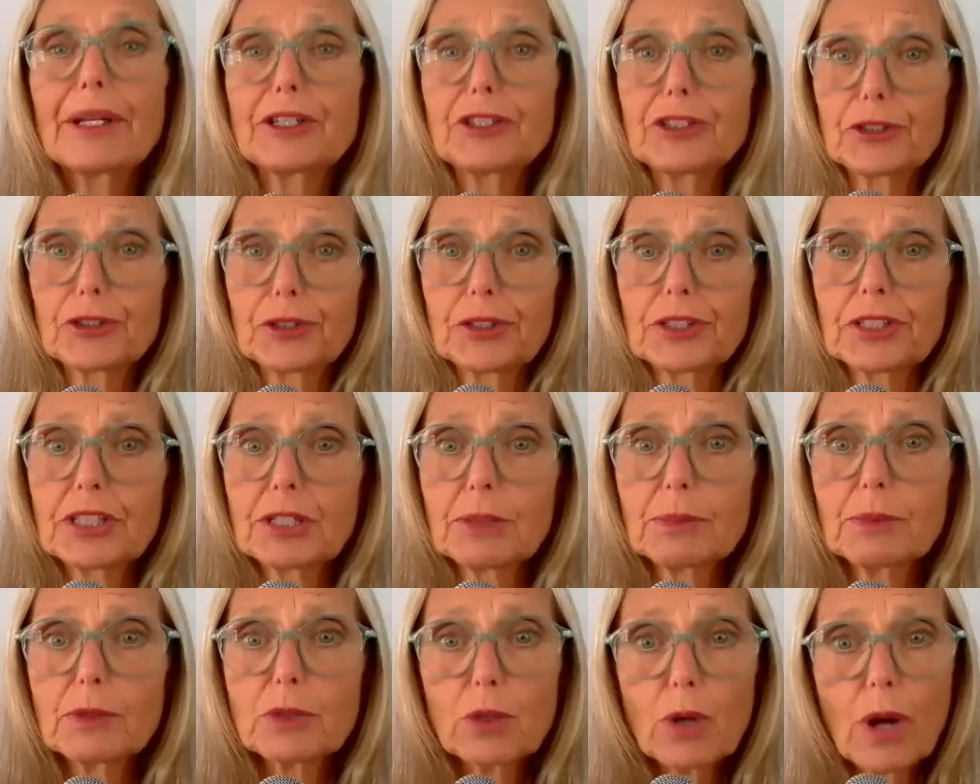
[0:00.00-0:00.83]
Be sure to
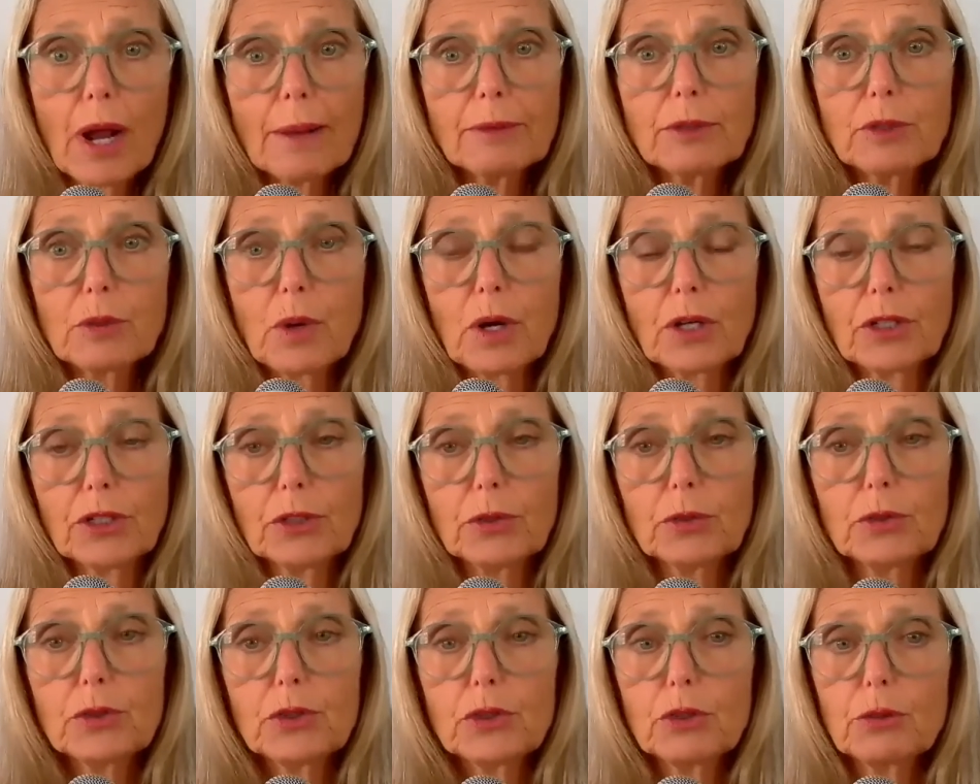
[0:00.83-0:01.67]
subscribe to our
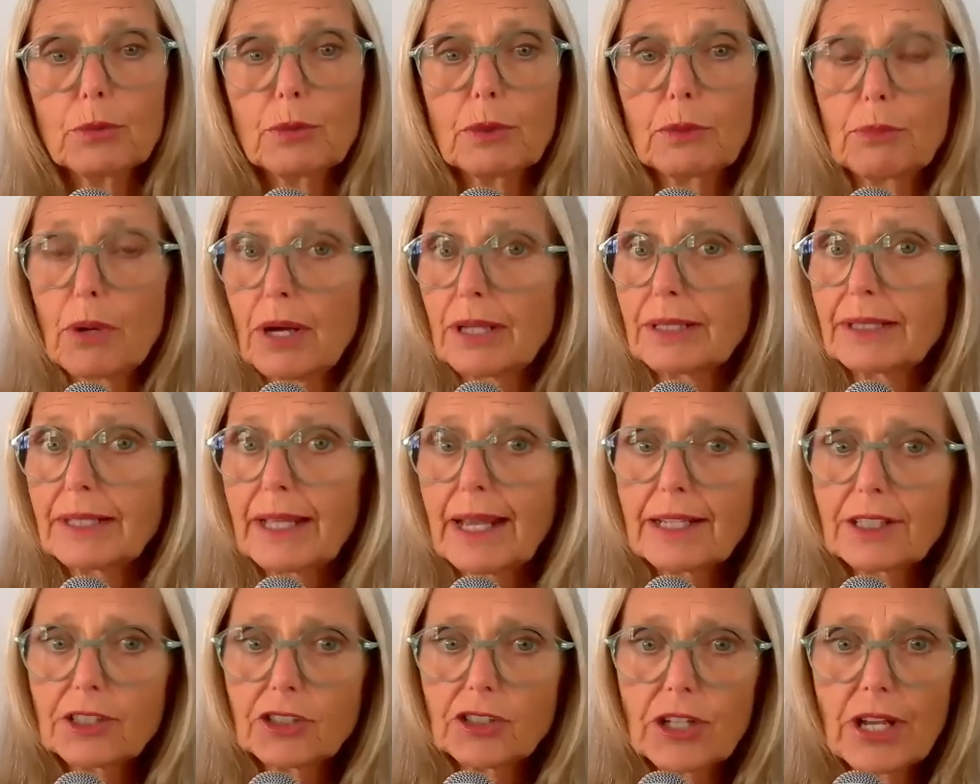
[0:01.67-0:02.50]
YouTube or
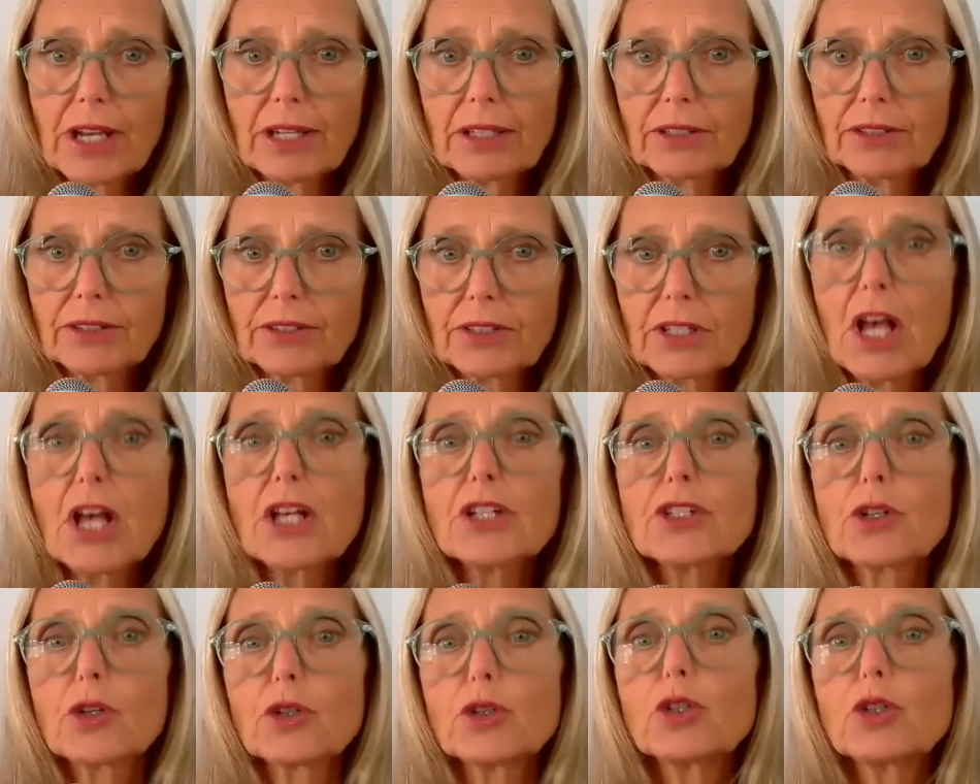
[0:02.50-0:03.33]
podcast channels
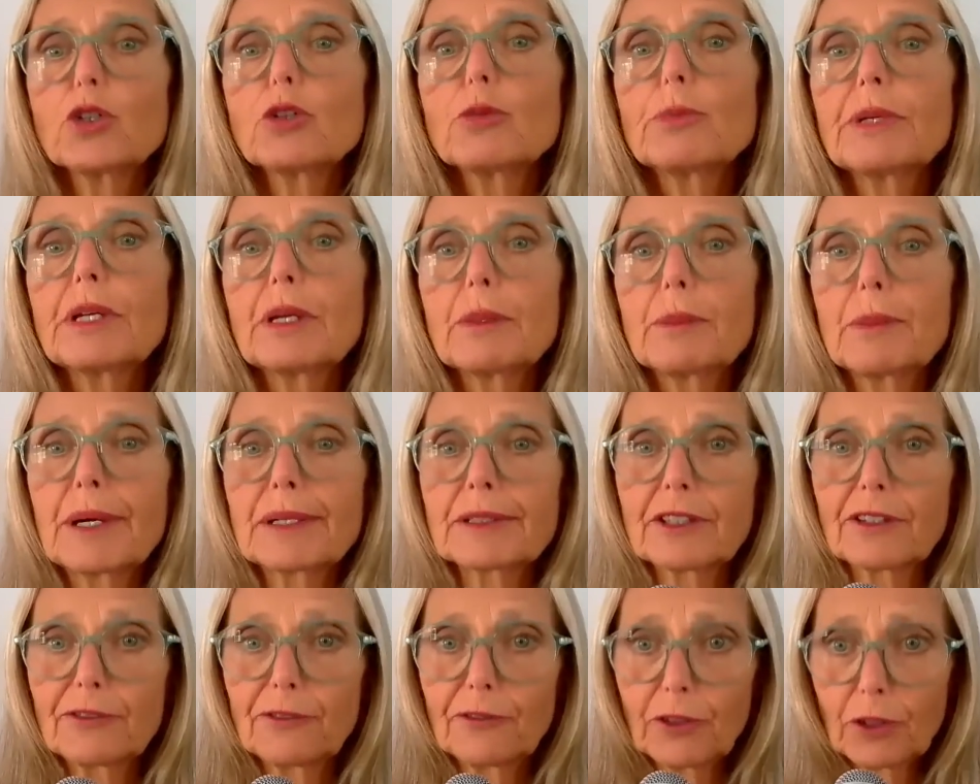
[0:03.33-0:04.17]
so you'll be
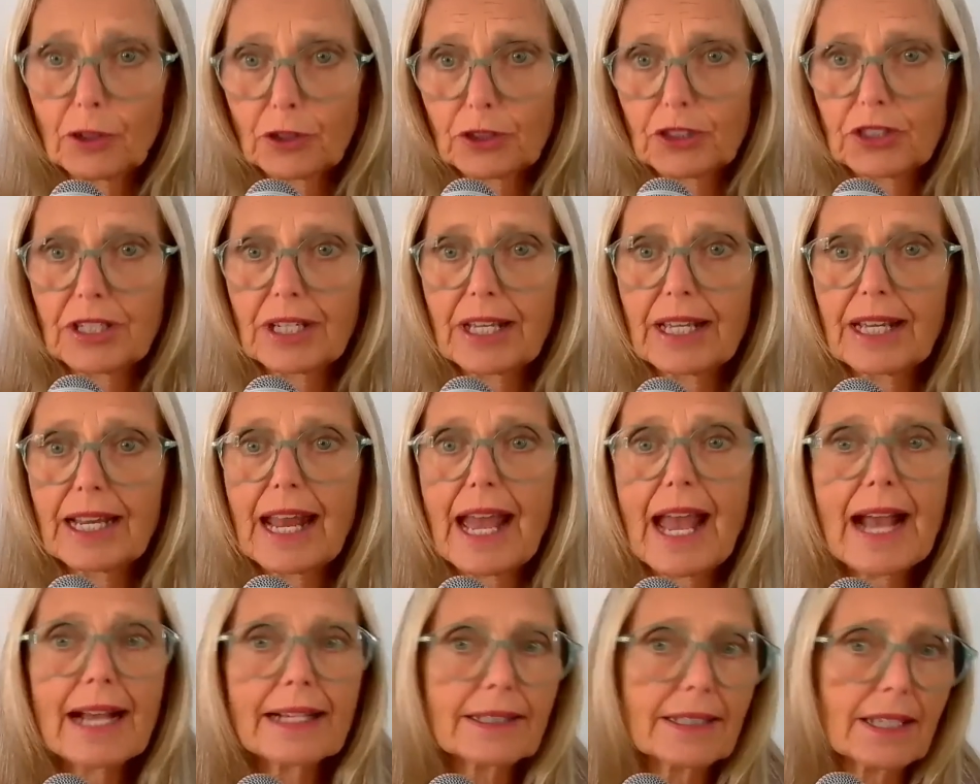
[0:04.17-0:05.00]
among the first to get
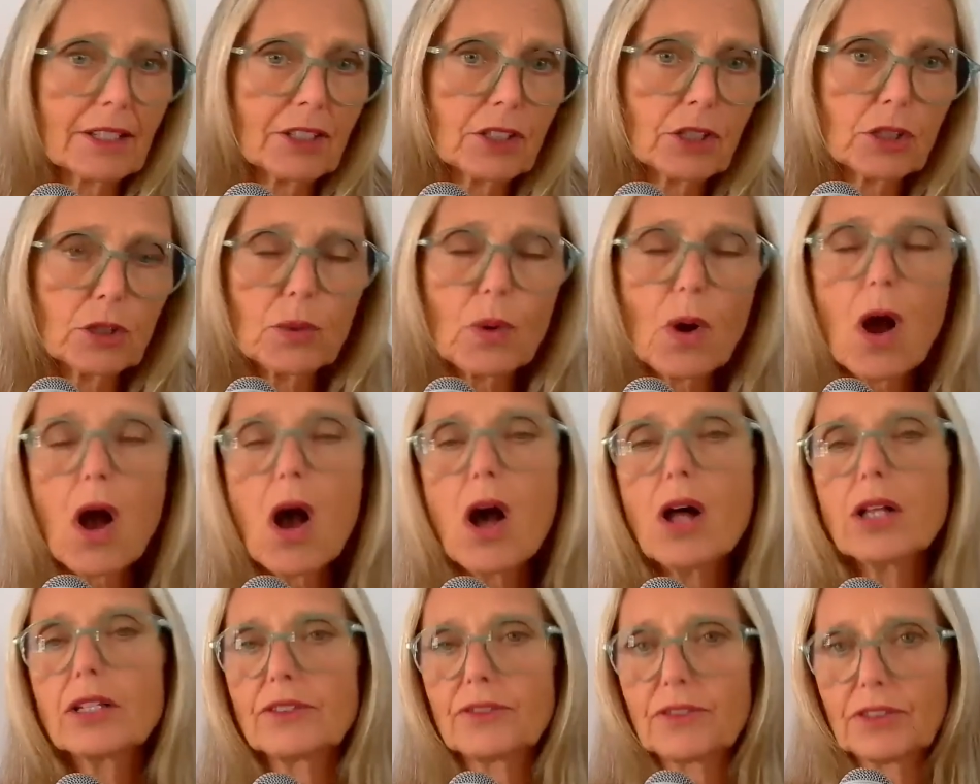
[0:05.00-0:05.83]
access to
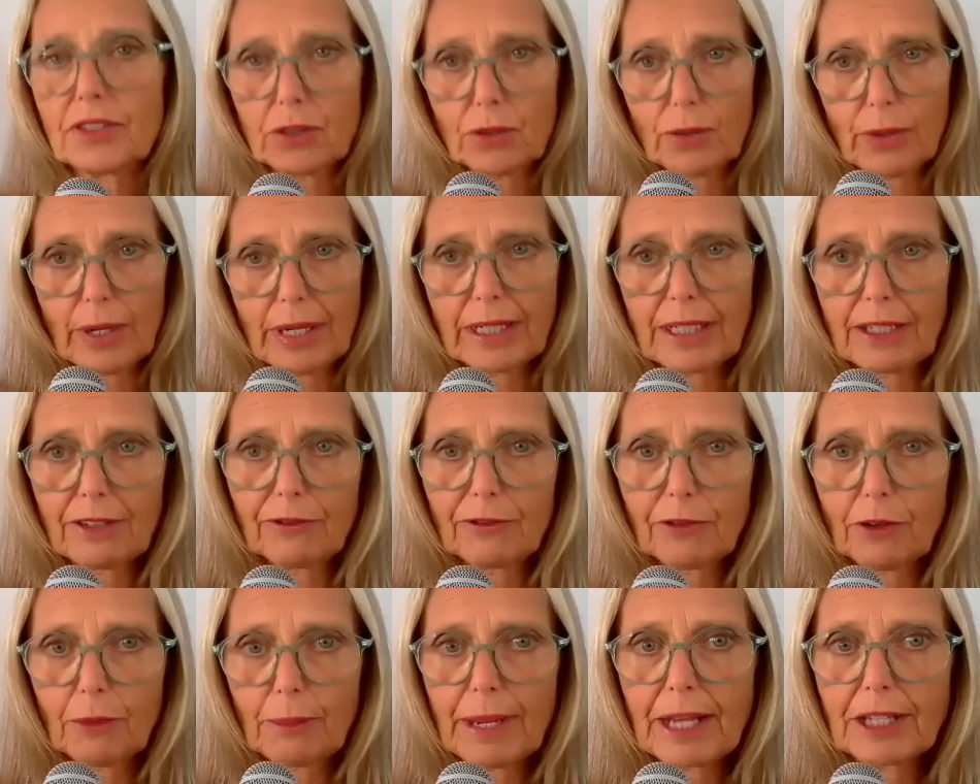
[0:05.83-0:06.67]
all of this great
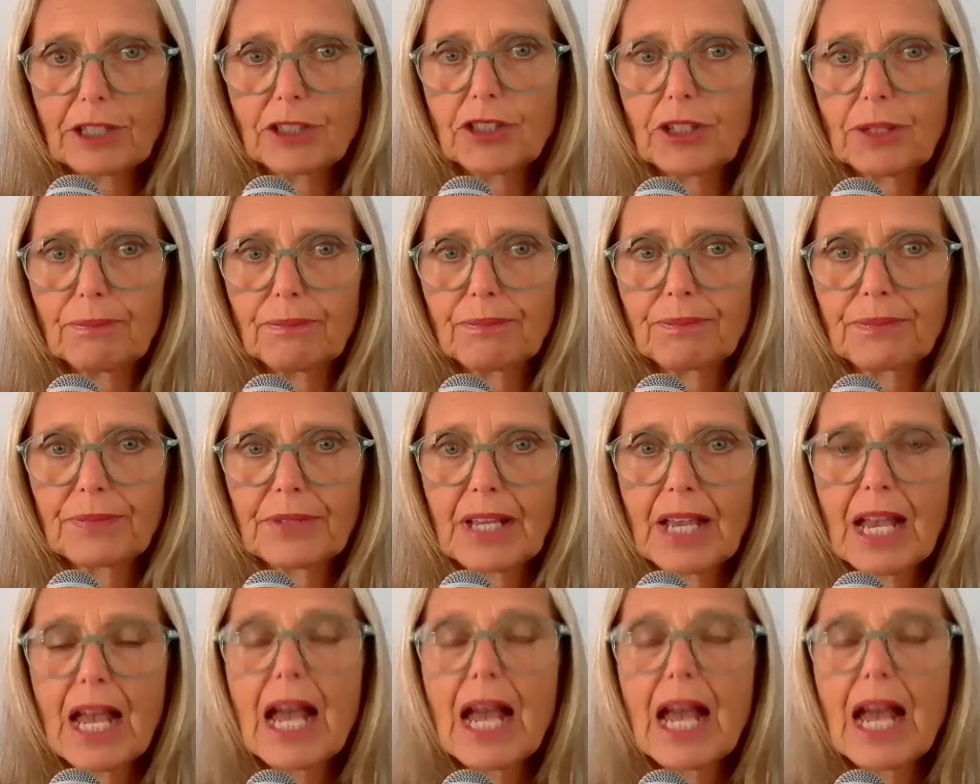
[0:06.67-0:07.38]
information.